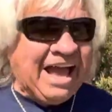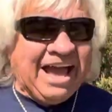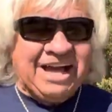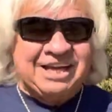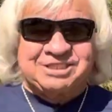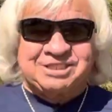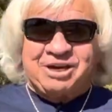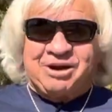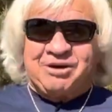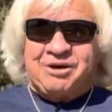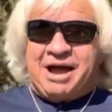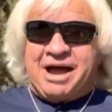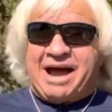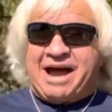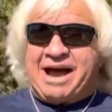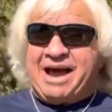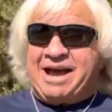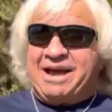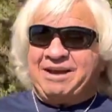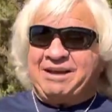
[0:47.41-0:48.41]
and so
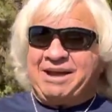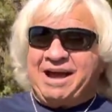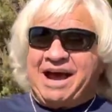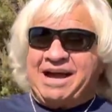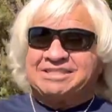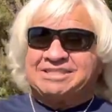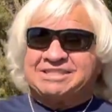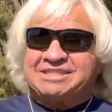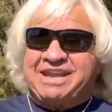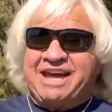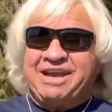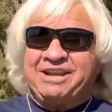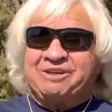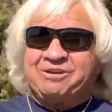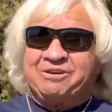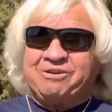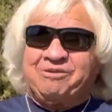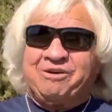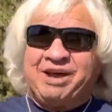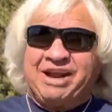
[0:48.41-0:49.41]
I I stand
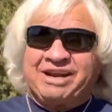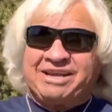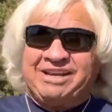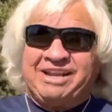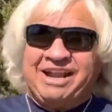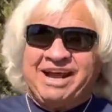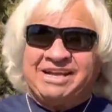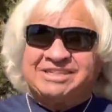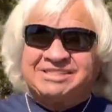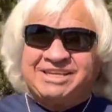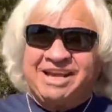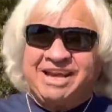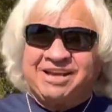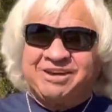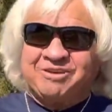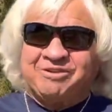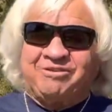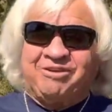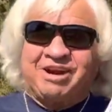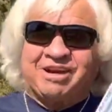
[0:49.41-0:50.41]
corrected. I
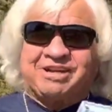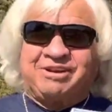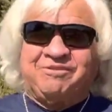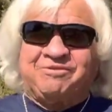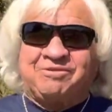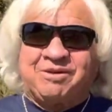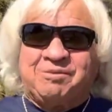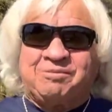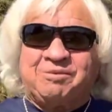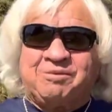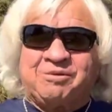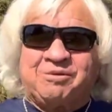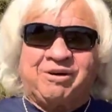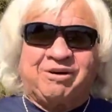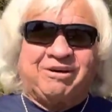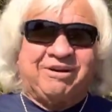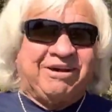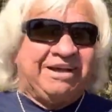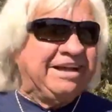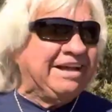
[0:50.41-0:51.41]
stand corrected.
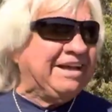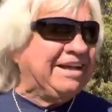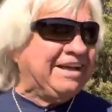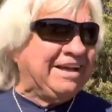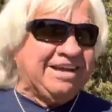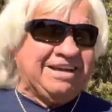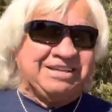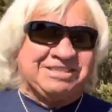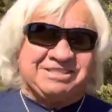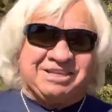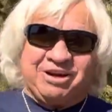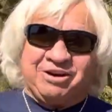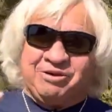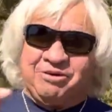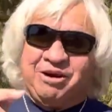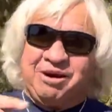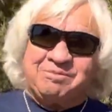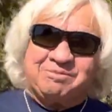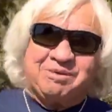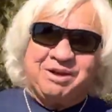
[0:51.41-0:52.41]
February is a
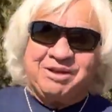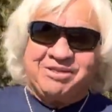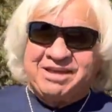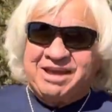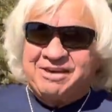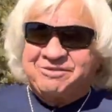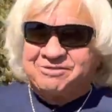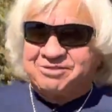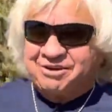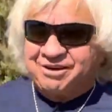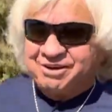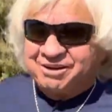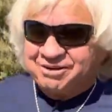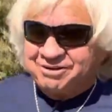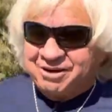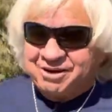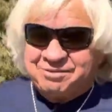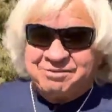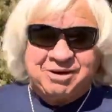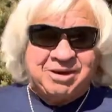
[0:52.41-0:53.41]
great month after all. A
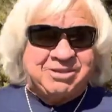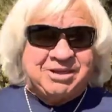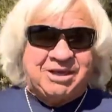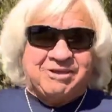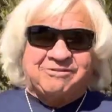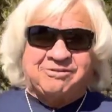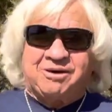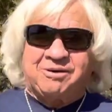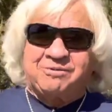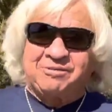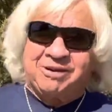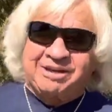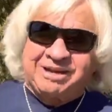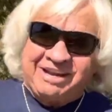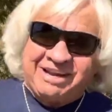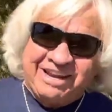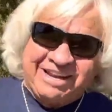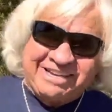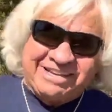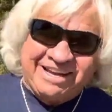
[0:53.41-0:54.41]
great month after all. But
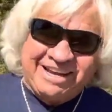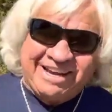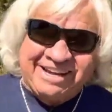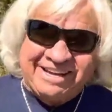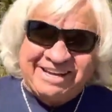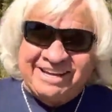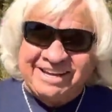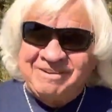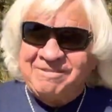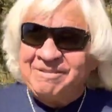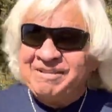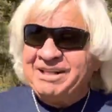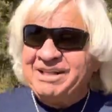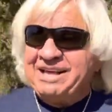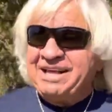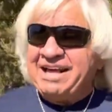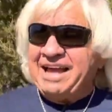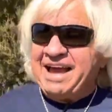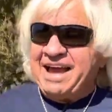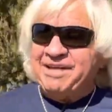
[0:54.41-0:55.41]
can I tell you?
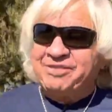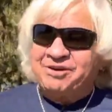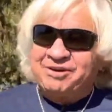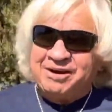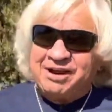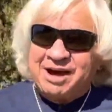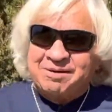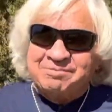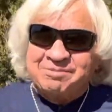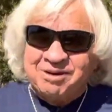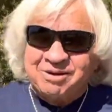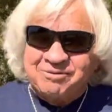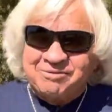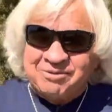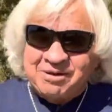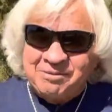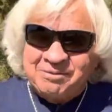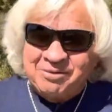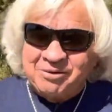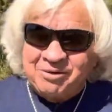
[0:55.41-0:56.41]
Had there not been a
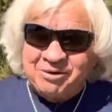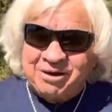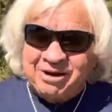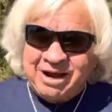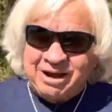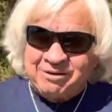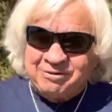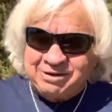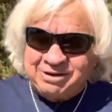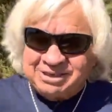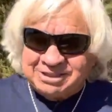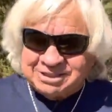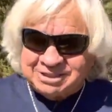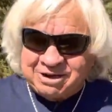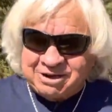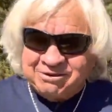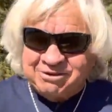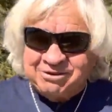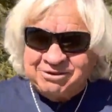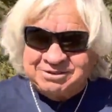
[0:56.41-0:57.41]
February, had we just
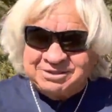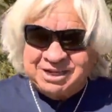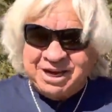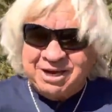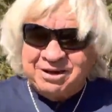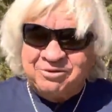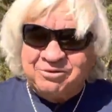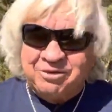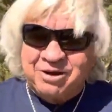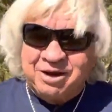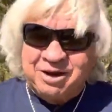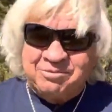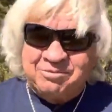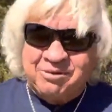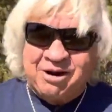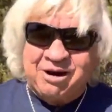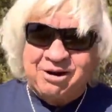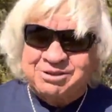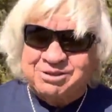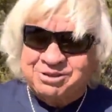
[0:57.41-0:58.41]
go to January to
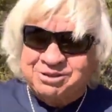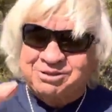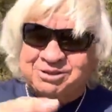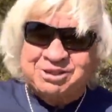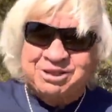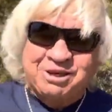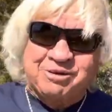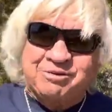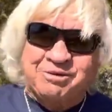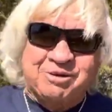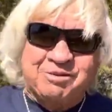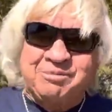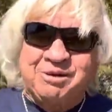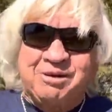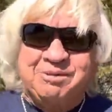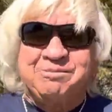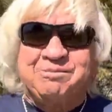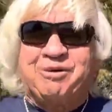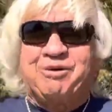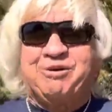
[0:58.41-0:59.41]
March, you still would have
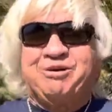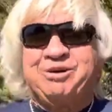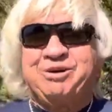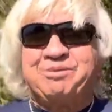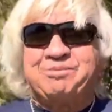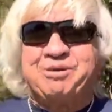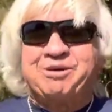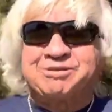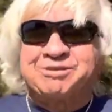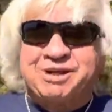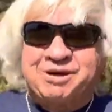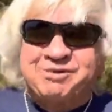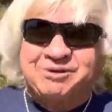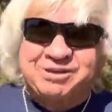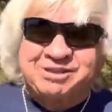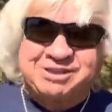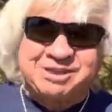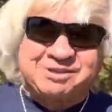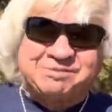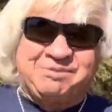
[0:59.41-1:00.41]
been born. Your birthday
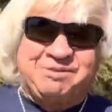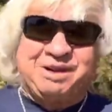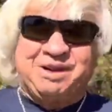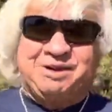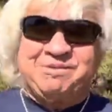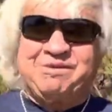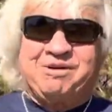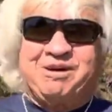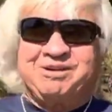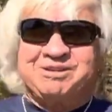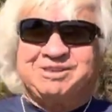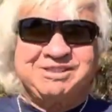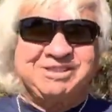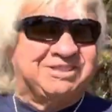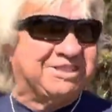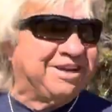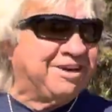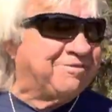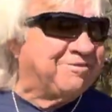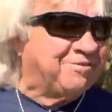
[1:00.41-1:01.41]
would have just been in March
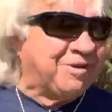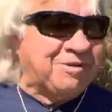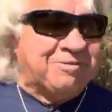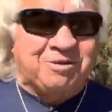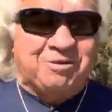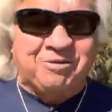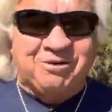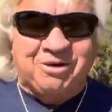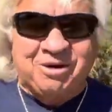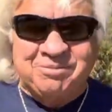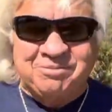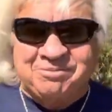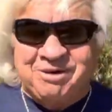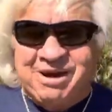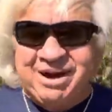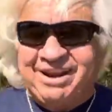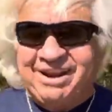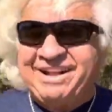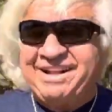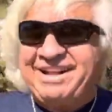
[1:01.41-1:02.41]
instead of February.
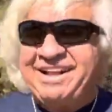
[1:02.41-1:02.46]
But